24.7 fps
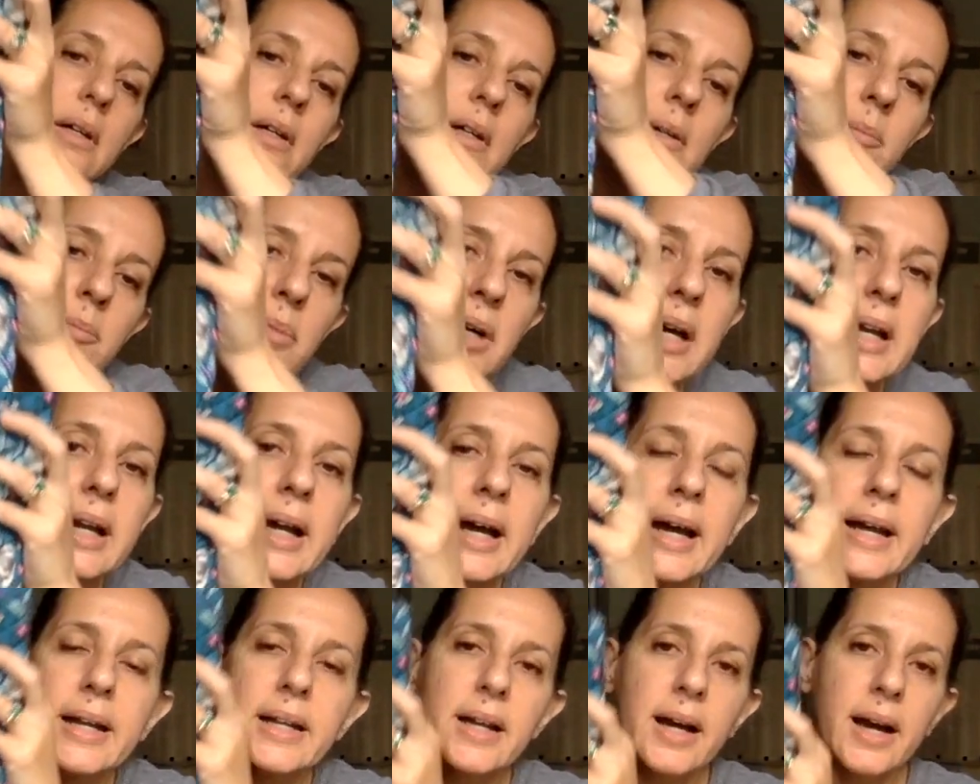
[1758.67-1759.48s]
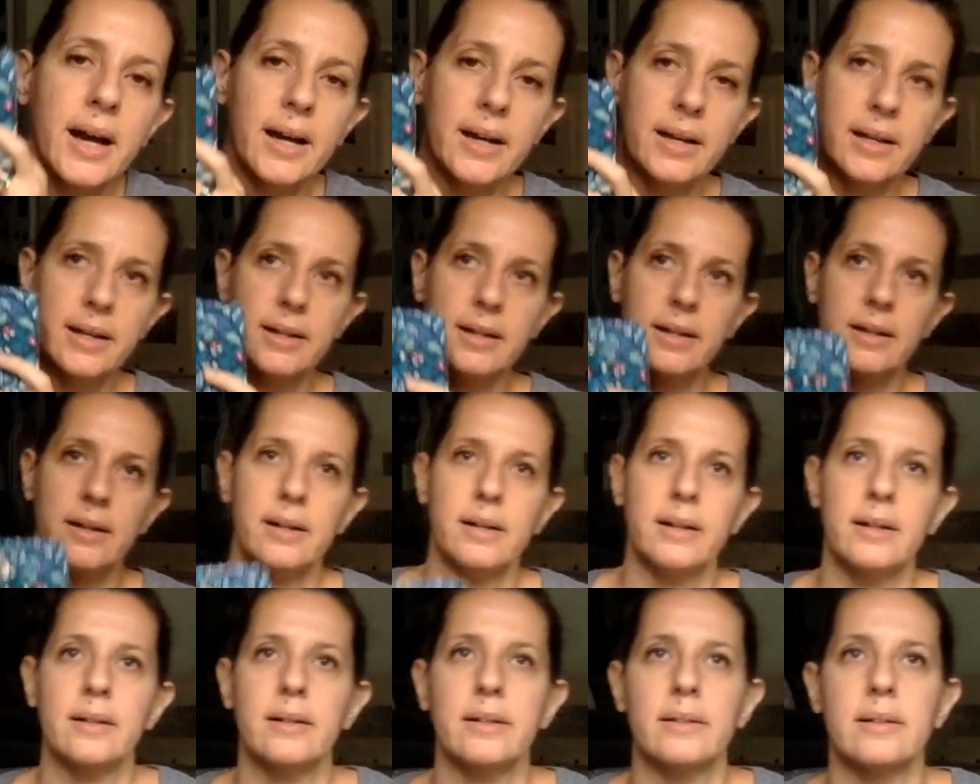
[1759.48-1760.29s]
But I, I
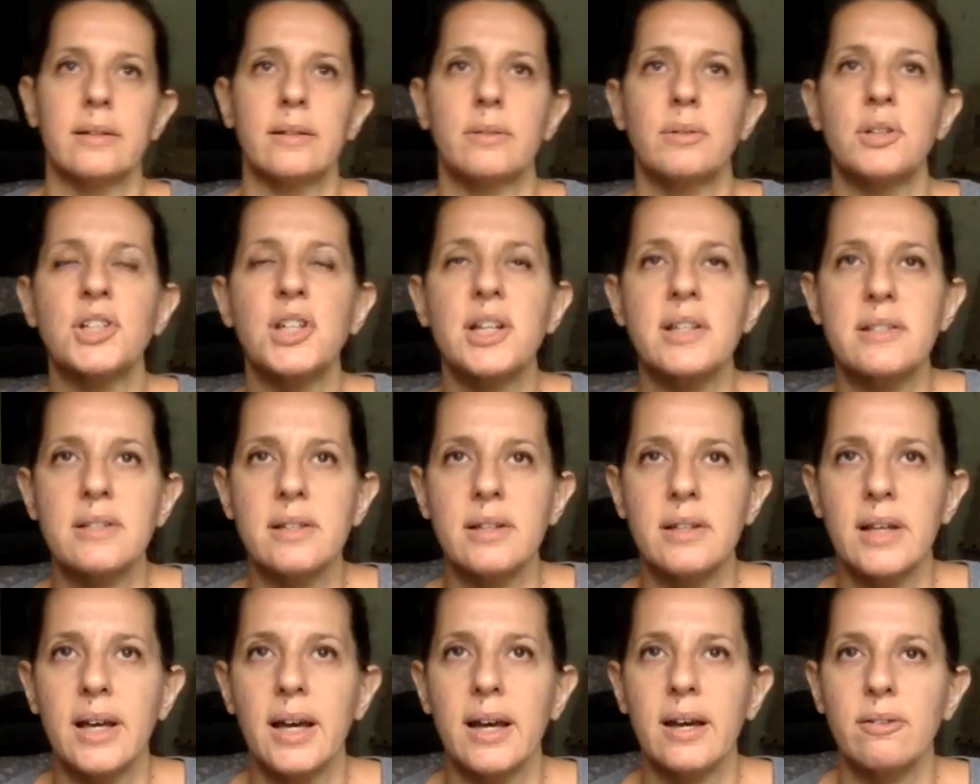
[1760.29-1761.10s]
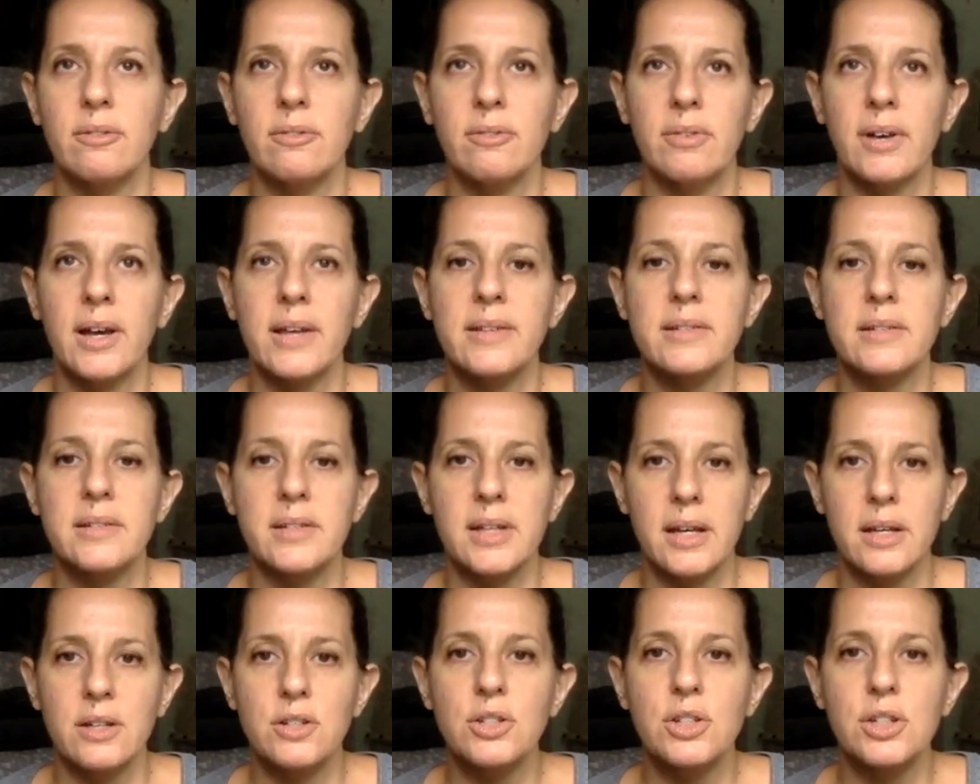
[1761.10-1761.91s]
uh, which I still have
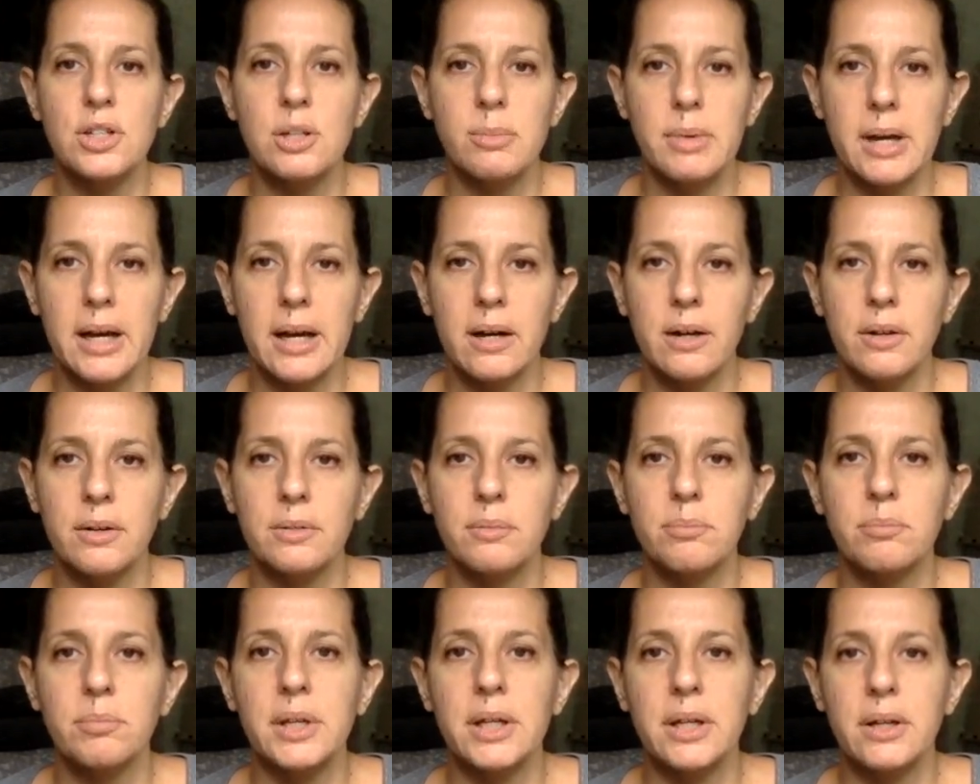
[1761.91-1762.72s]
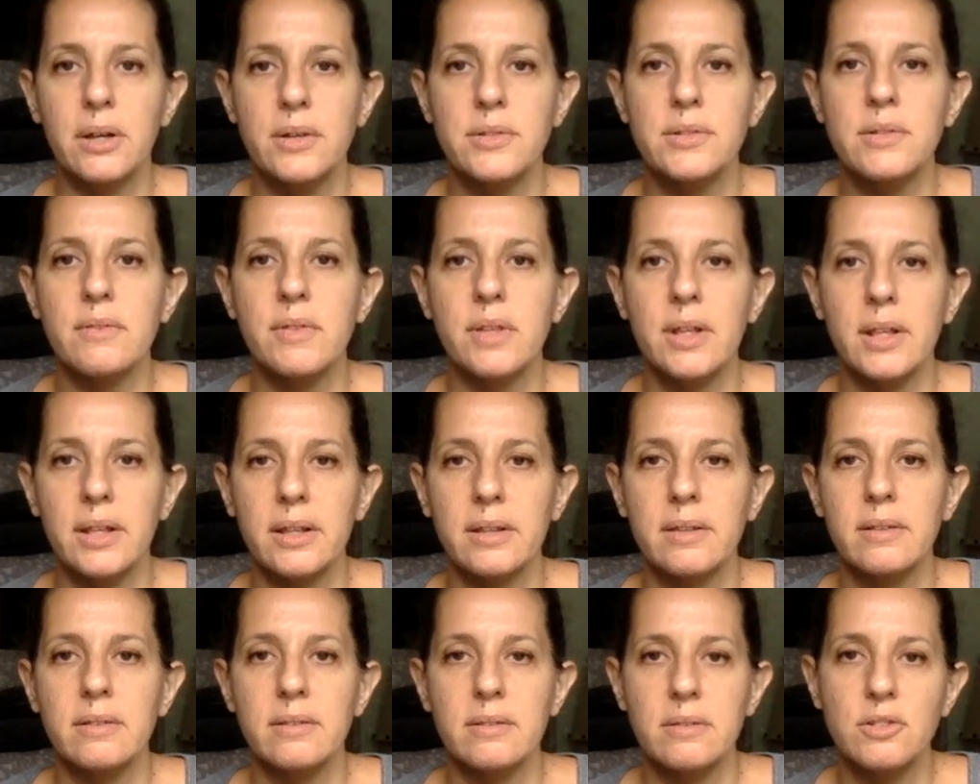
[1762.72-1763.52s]
hesitation about because of the
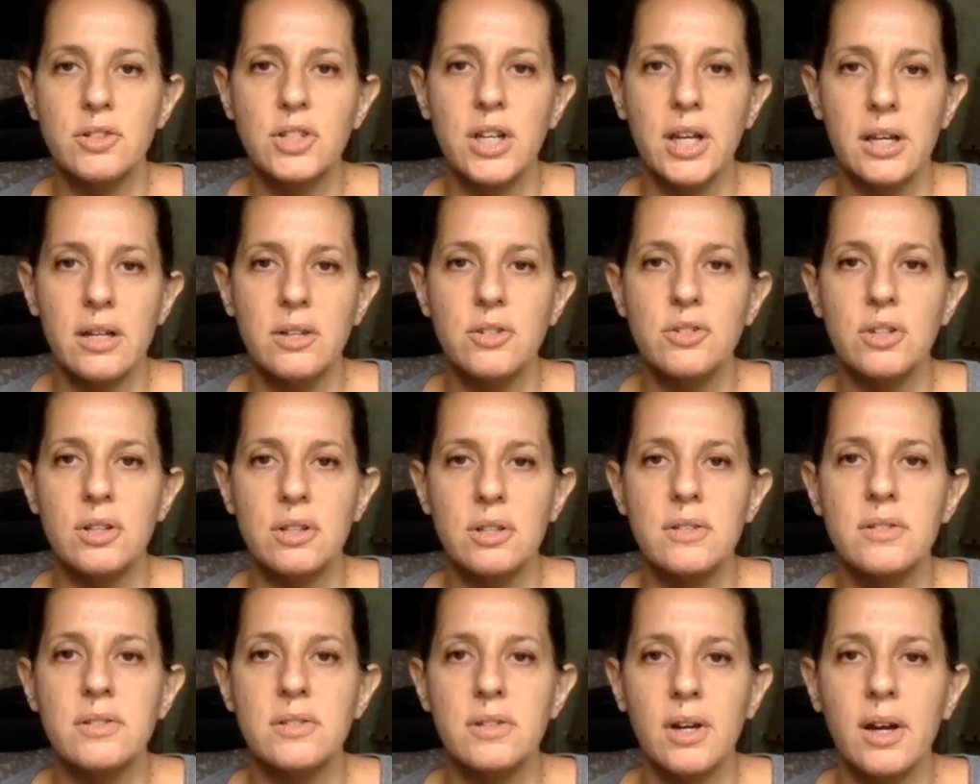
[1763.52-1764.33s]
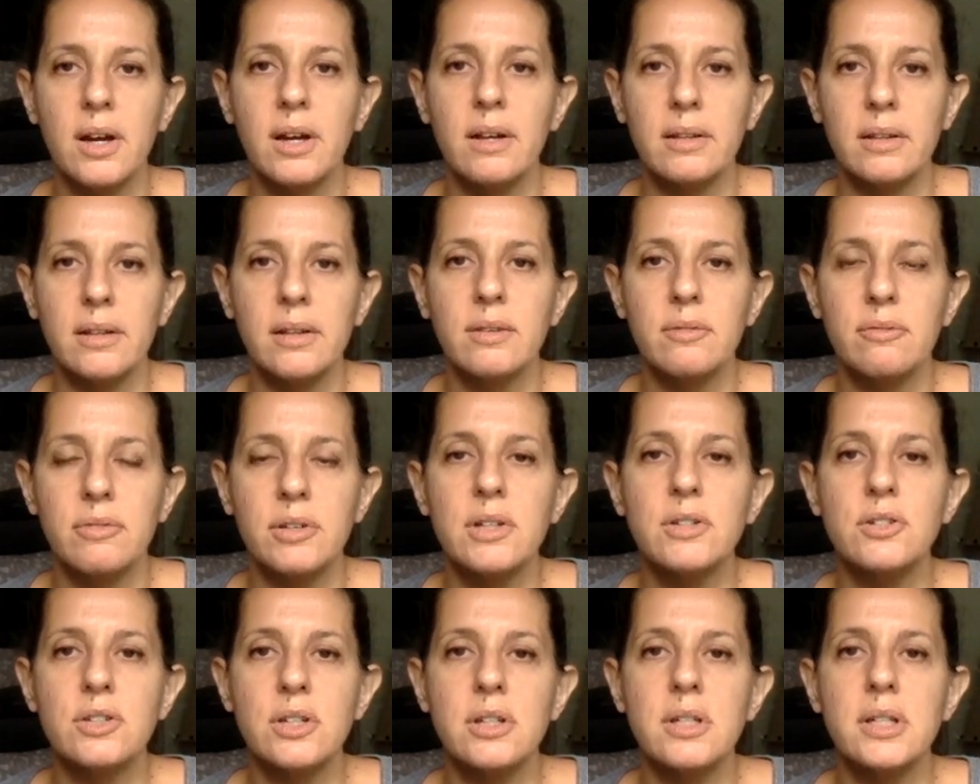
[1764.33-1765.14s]
change in the styling,
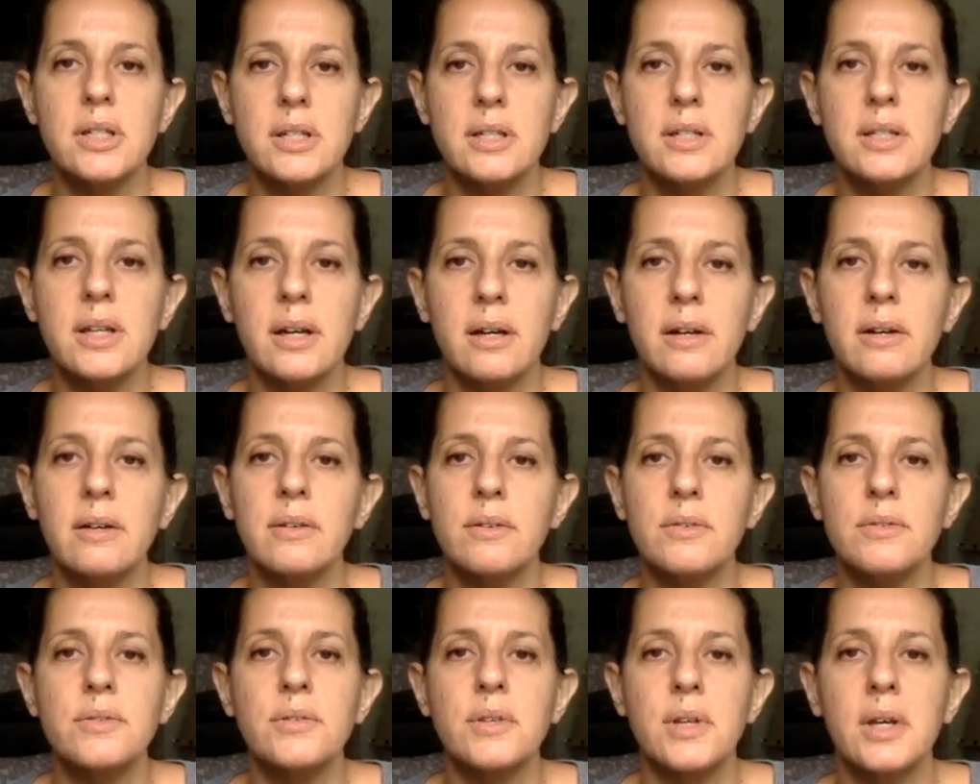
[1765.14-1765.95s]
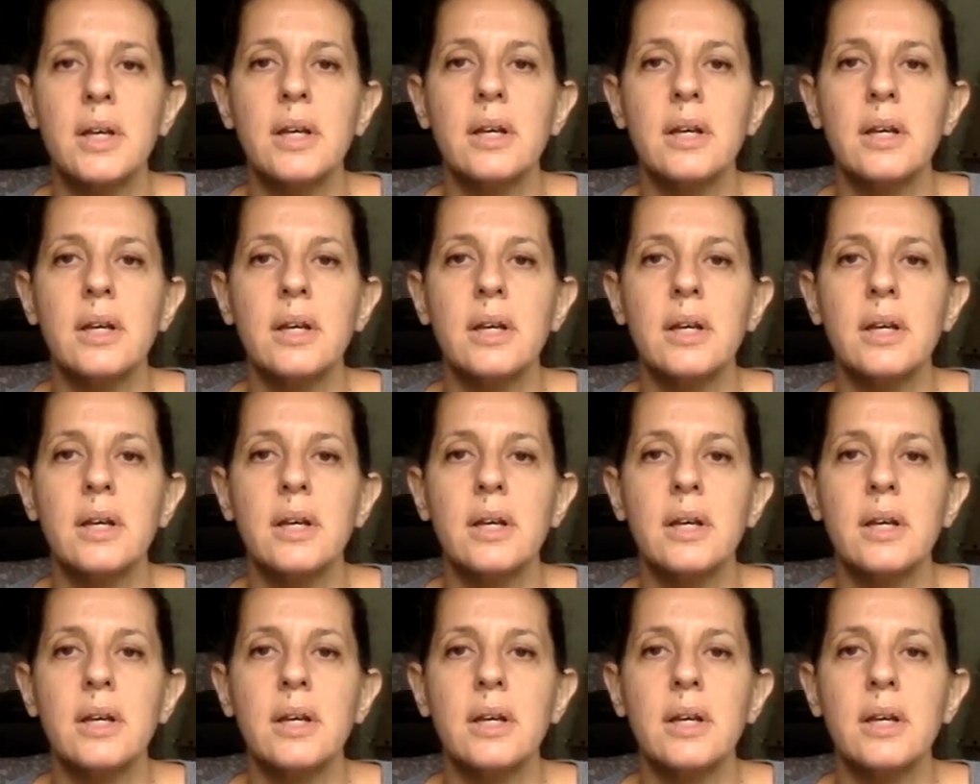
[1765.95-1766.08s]
finishing details.